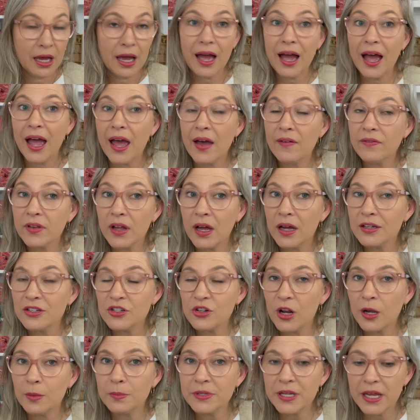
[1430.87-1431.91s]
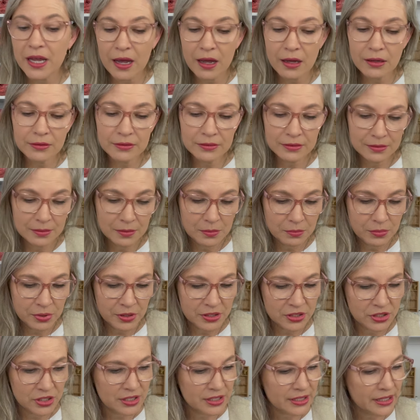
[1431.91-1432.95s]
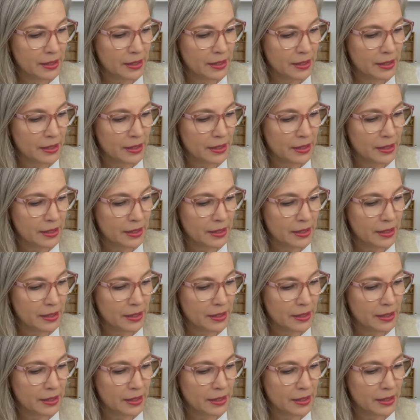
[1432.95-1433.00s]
I have not dropped out, but just